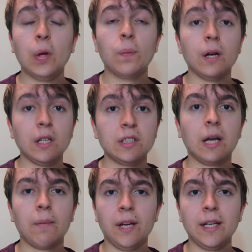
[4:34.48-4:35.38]
but
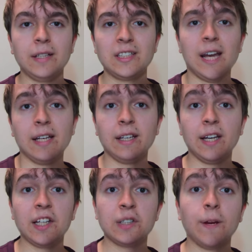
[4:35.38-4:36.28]
some are getting 10
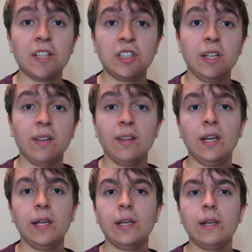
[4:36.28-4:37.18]
gig, especially
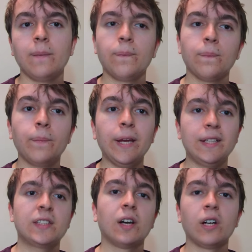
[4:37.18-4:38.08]
the big
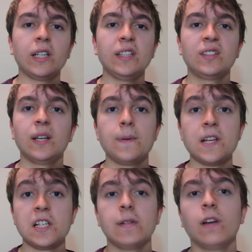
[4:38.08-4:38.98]
sites that
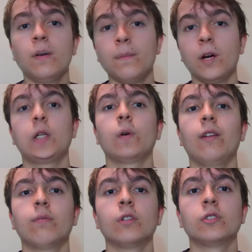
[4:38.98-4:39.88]
potentially have a load of
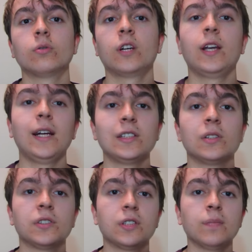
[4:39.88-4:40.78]
microwave ones all connected
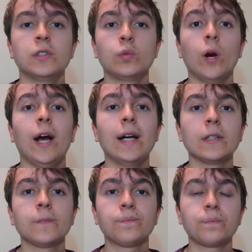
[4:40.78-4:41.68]
onto them as well.